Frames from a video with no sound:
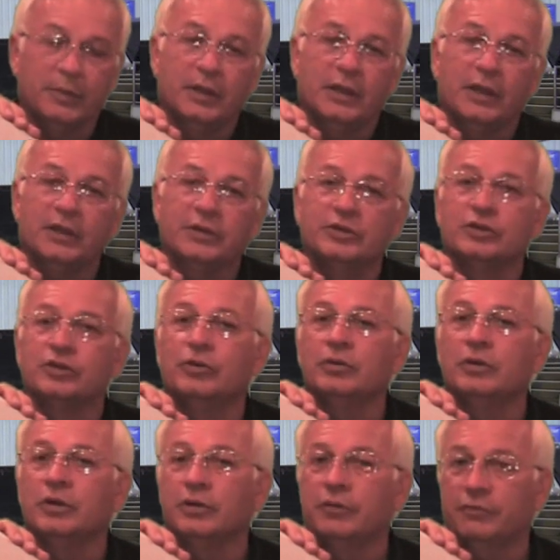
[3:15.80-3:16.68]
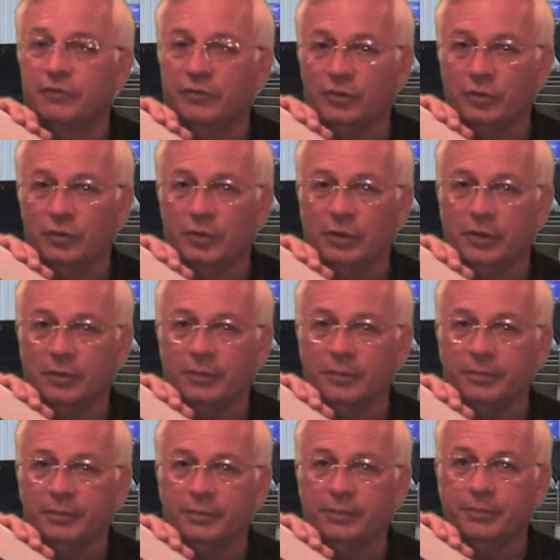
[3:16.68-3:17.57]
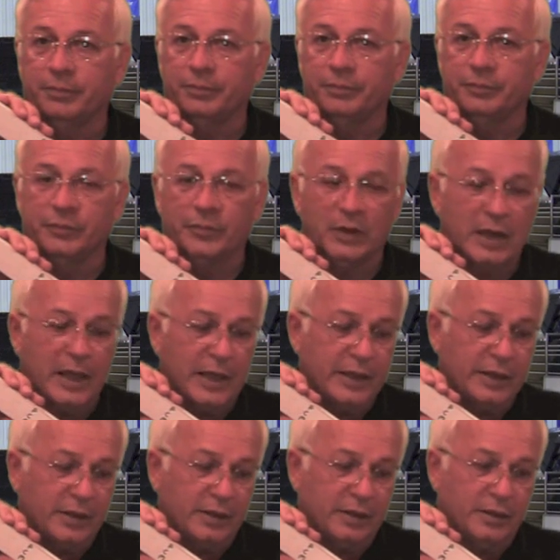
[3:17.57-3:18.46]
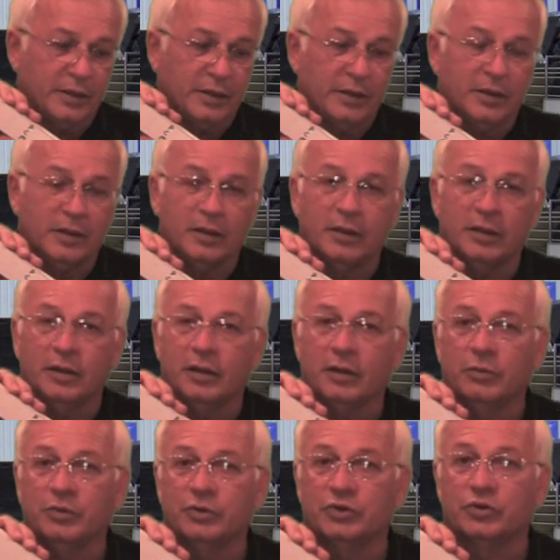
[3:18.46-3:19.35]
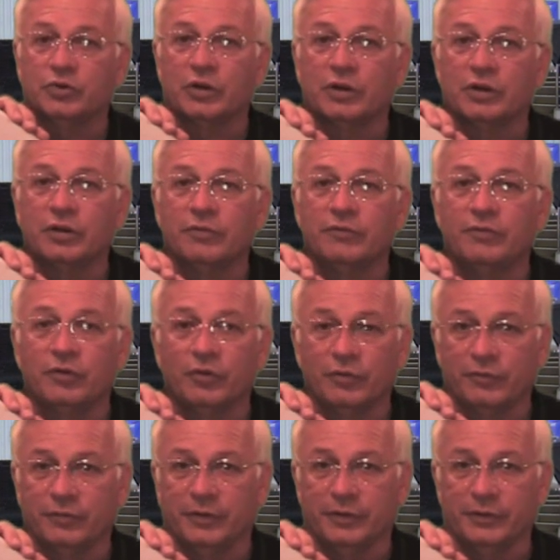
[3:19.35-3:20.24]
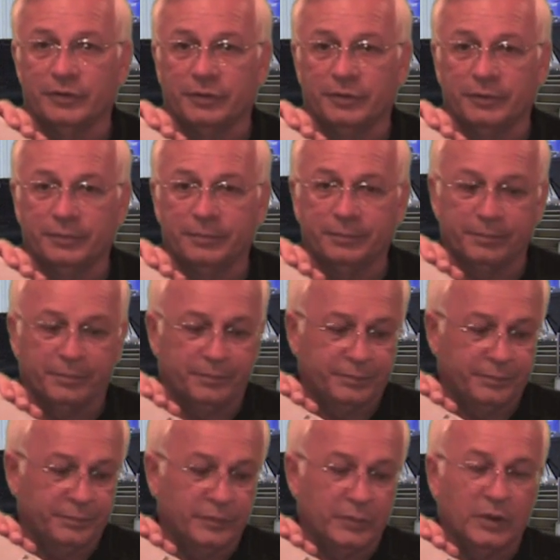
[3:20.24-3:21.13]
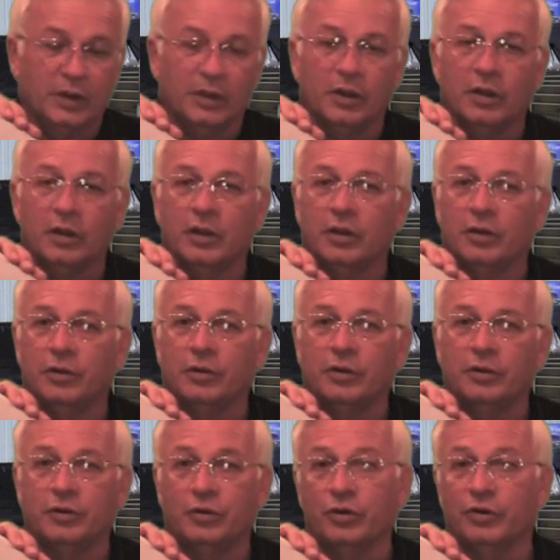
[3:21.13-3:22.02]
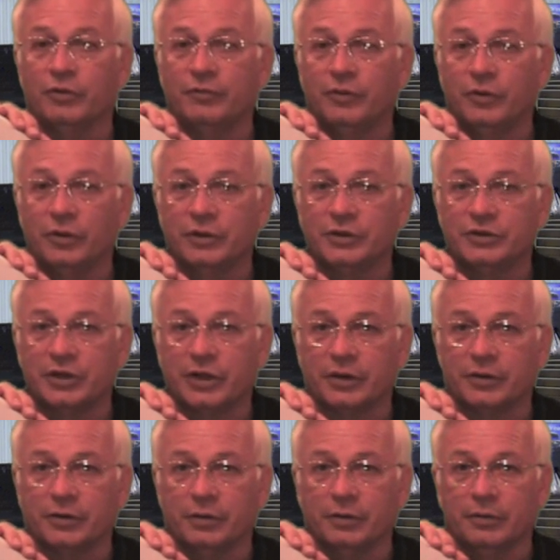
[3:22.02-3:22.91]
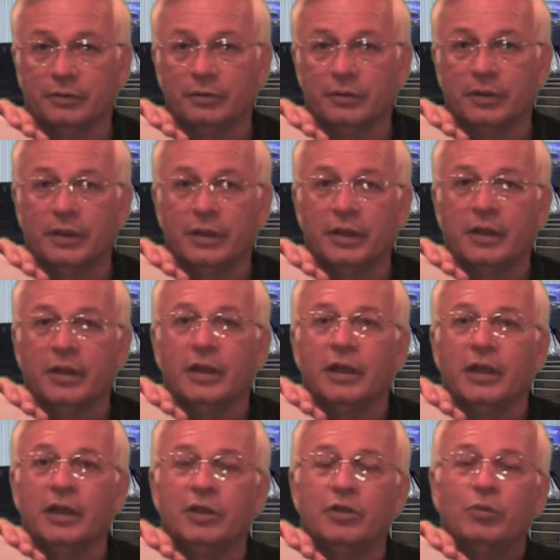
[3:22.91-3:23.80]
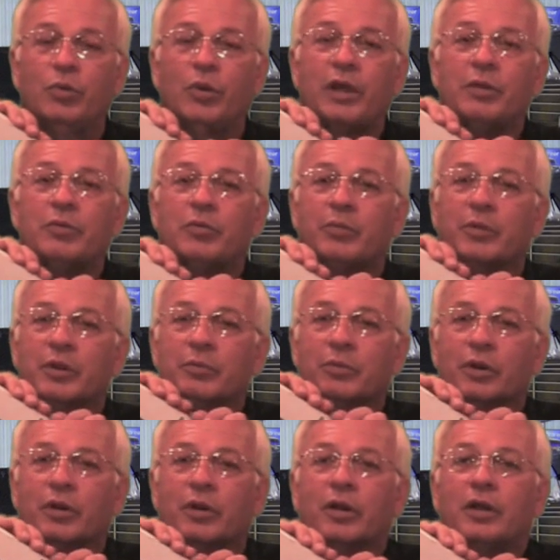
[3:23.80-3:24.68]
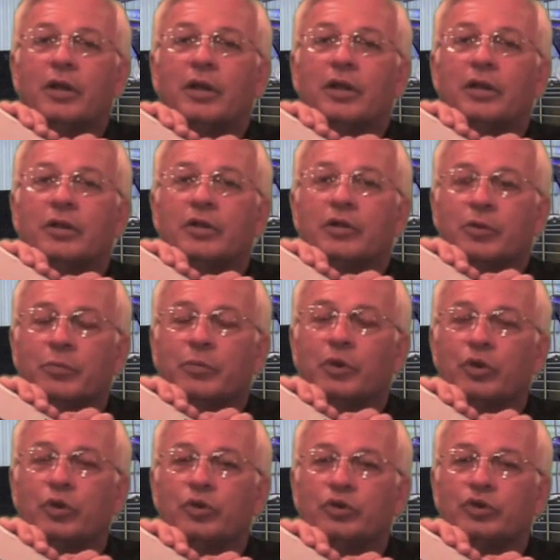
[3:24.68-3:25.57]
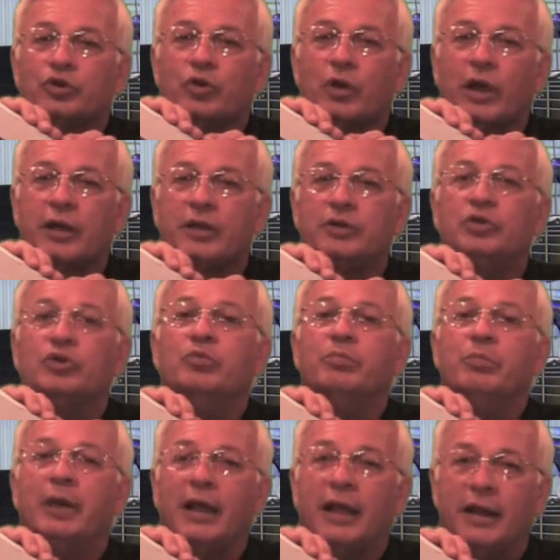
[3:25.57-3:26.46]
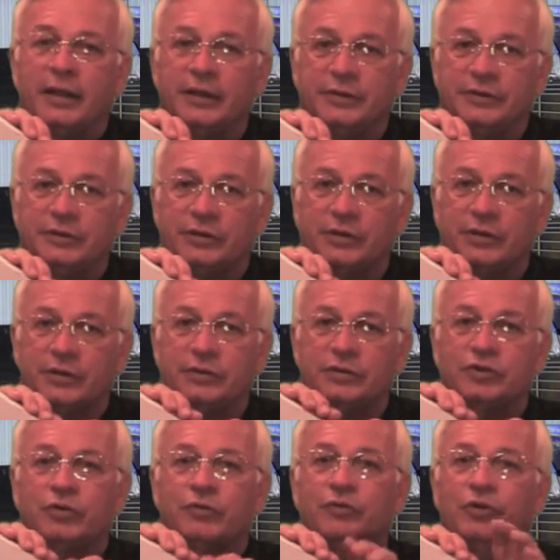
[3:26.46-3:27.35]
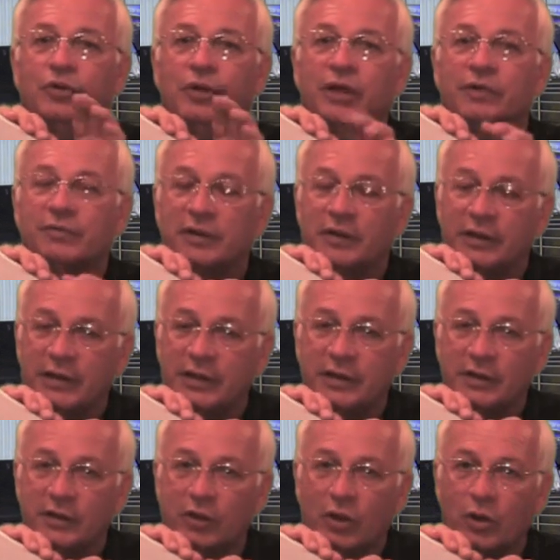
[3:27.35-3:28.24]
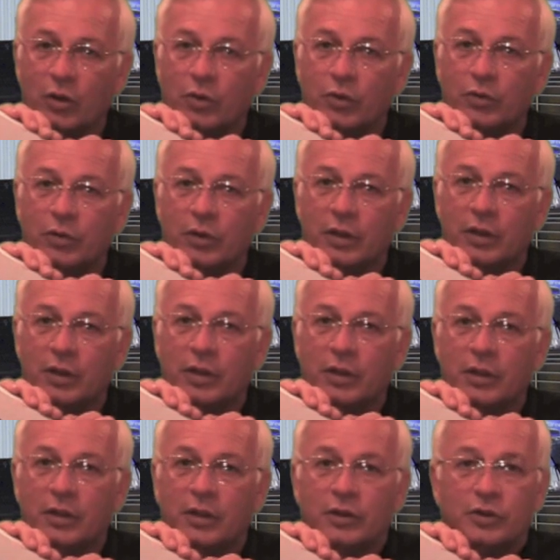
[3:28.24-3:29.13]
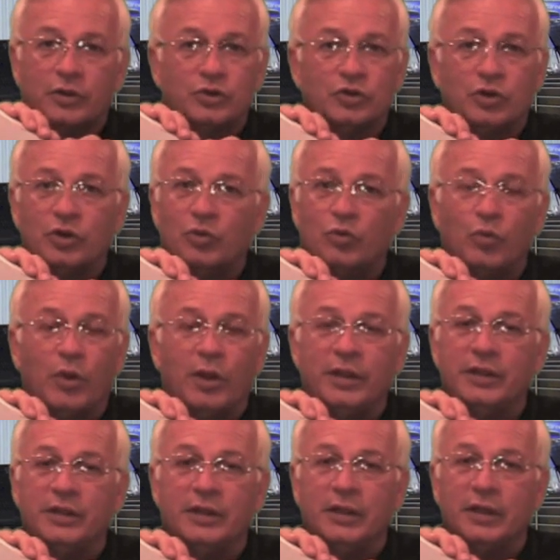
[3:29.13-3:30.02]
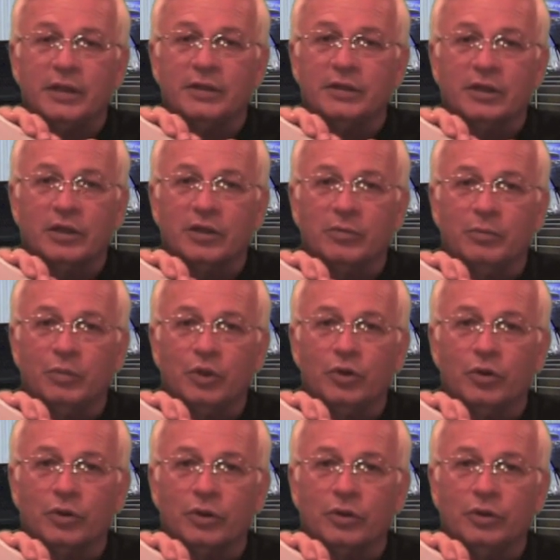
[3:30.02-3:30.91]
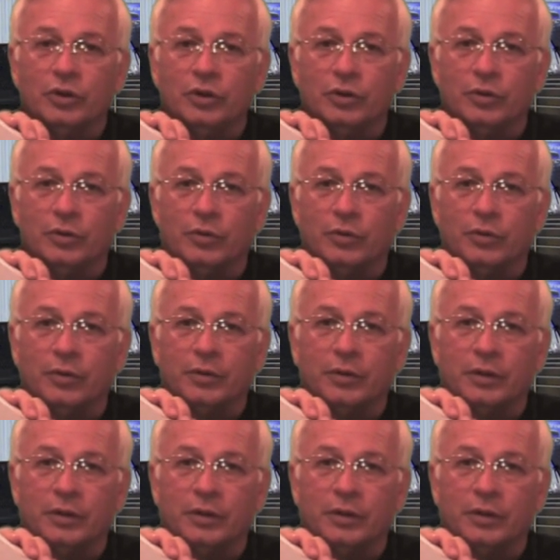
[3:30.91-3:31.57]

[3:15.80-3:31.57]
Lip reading: it's too little fuel, like a restricted fuel filter, dirty fuel injector. Either way, remember, the computer is trying to balance. So if you have a lean code, there's only one thing the computer can do.